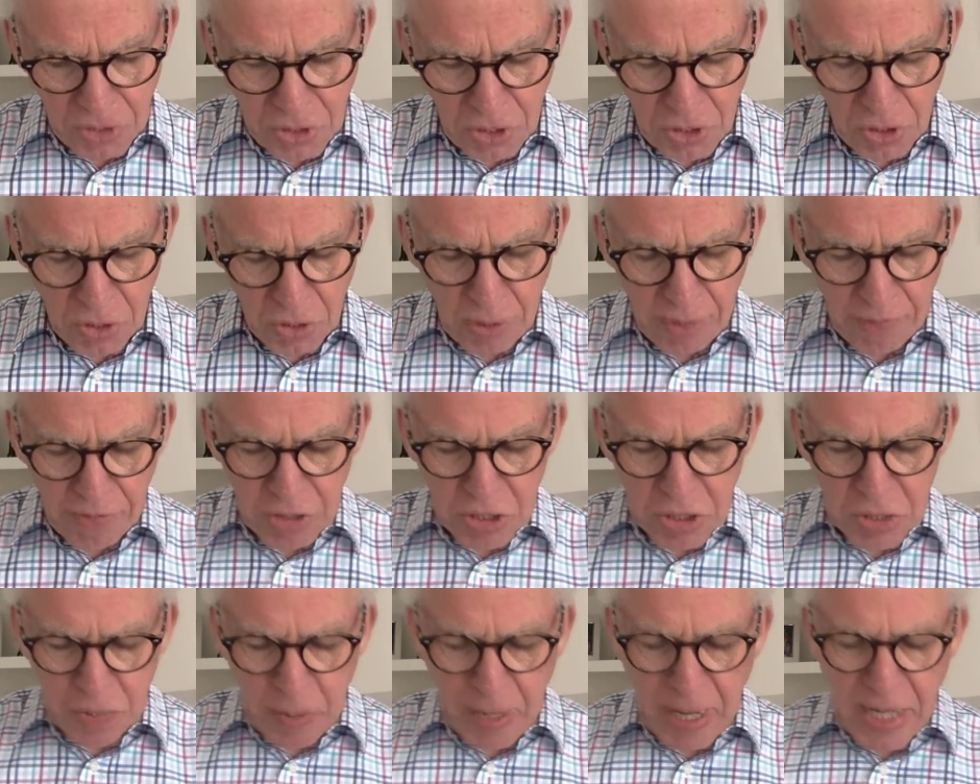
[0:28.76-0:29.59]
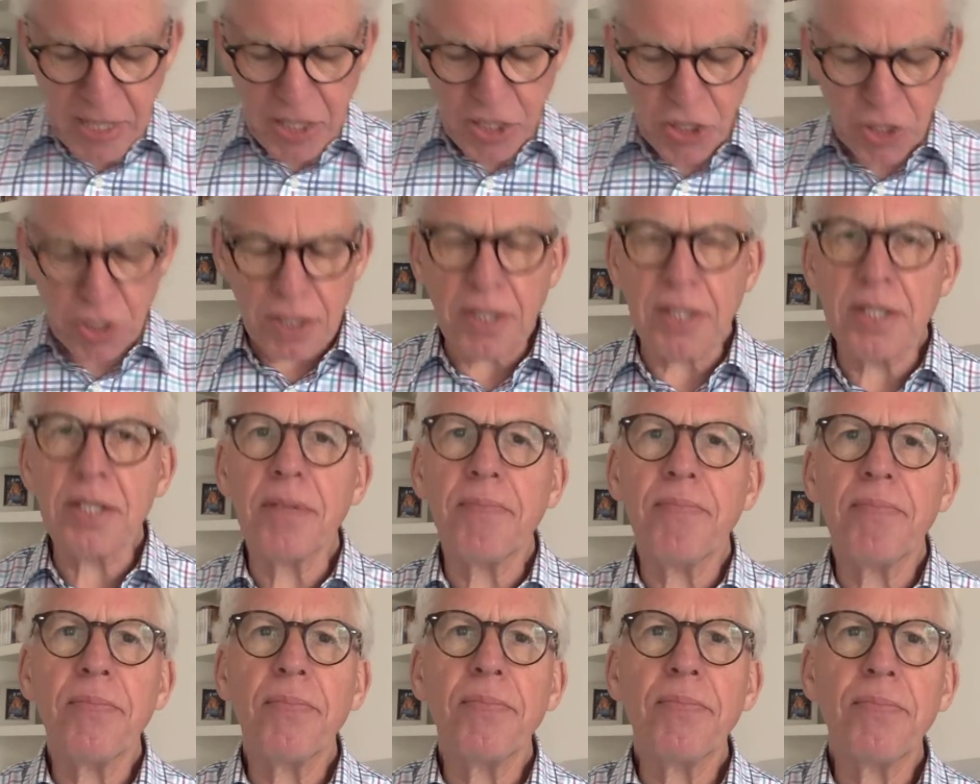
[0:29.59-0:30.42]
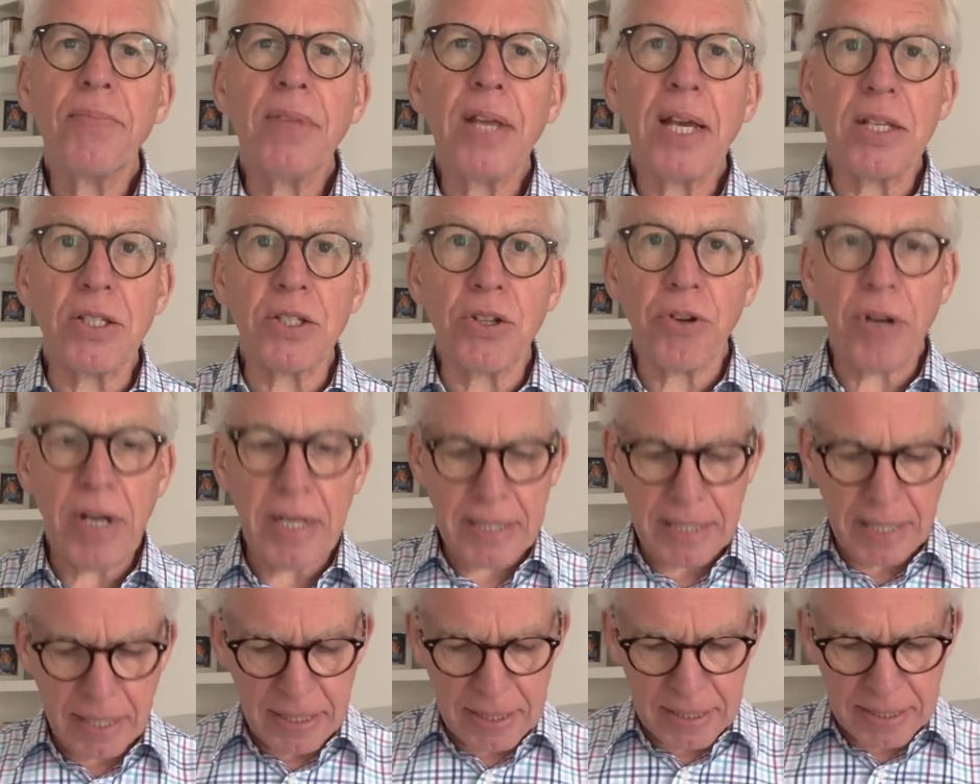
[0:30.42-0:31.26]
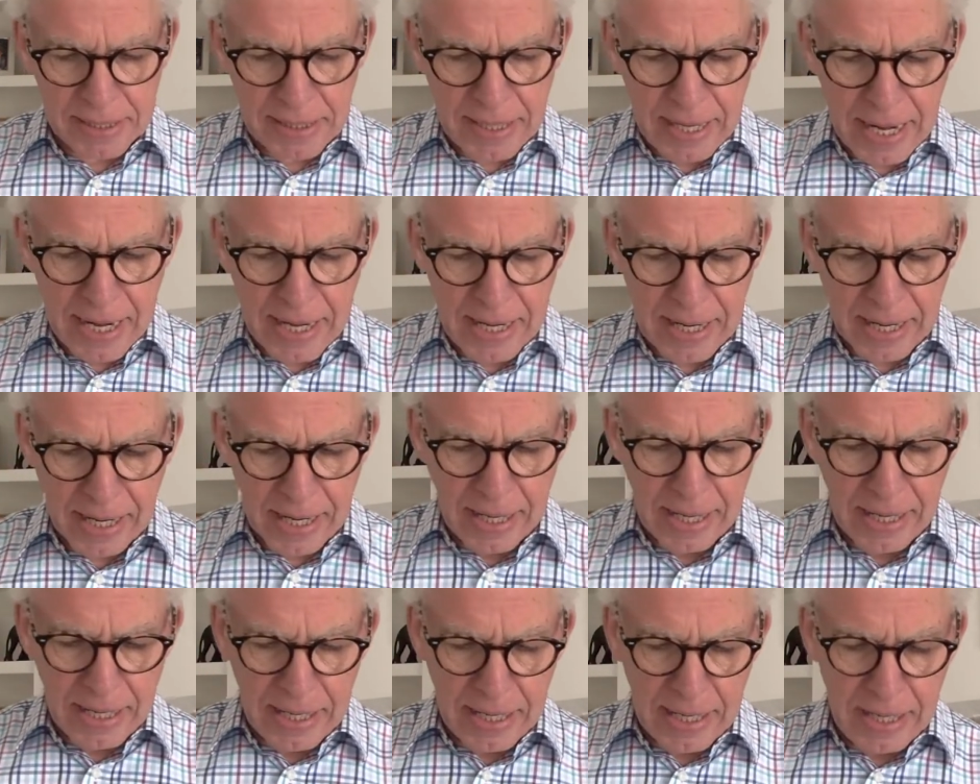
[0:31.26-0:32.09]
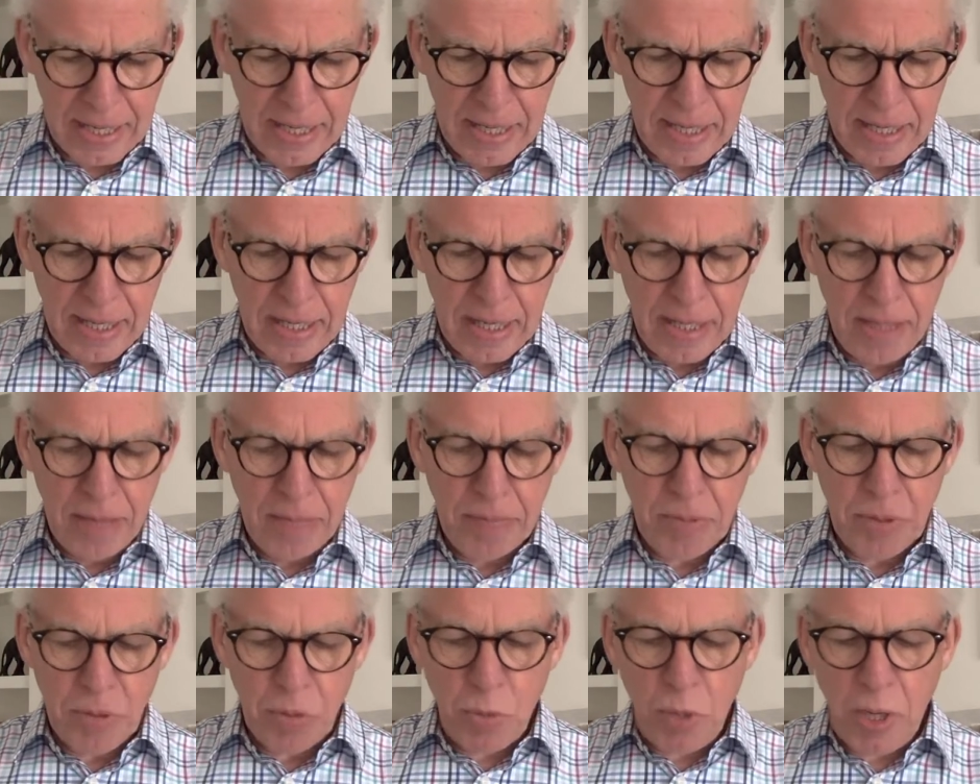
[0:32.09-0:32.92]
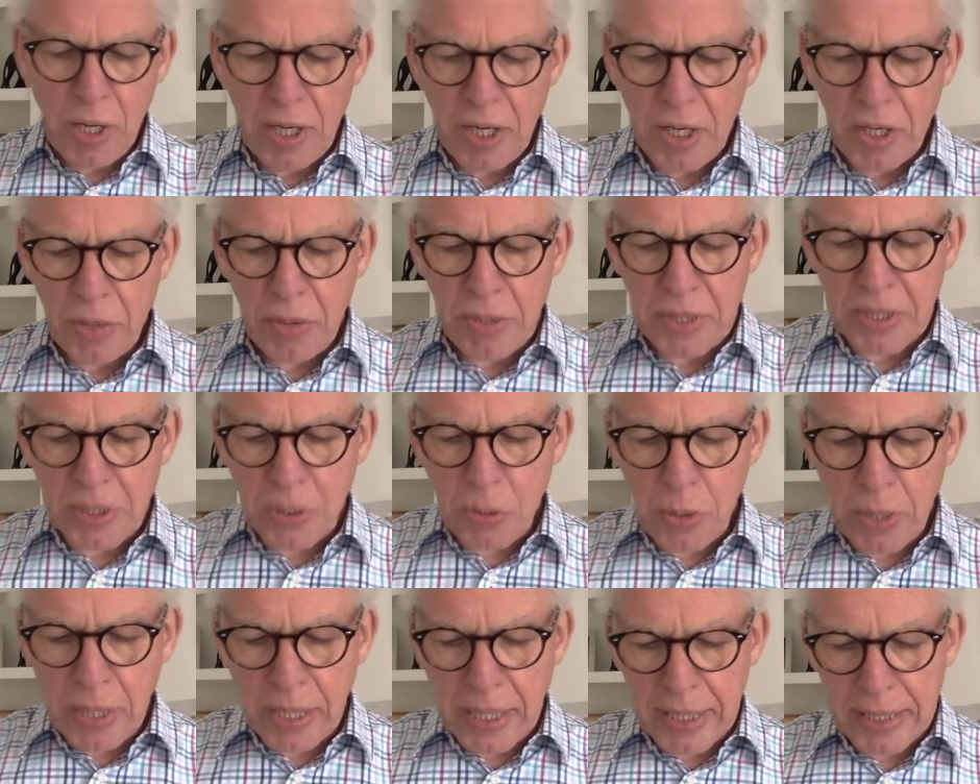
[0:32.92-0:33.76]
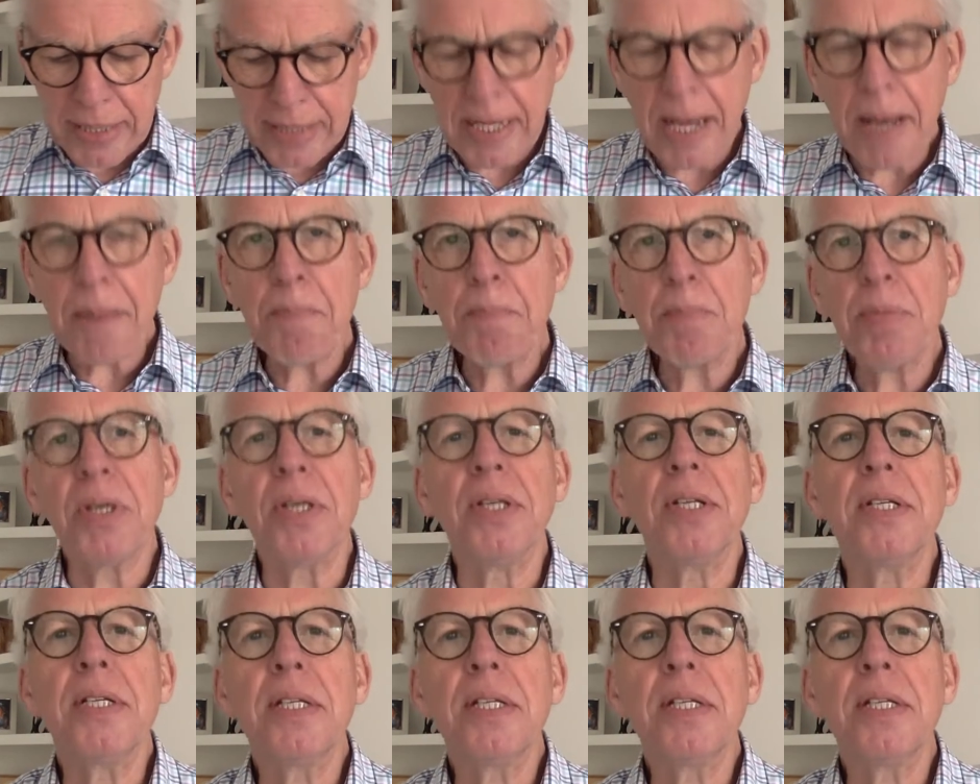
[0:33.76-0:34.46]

Whoever is patient has great understanding, but one who is quick-tempered